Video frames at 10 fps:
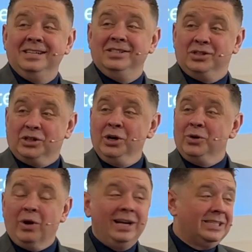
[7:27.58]
It's
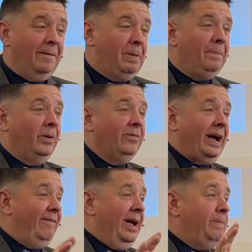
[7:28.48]
true, right? Some people,
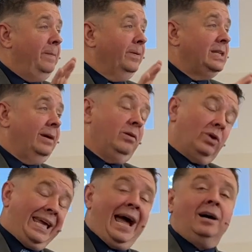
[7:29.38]
I've had people tell me,
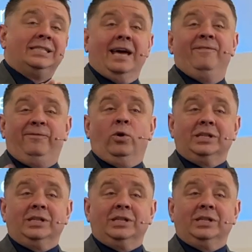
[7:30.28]
well, cows have four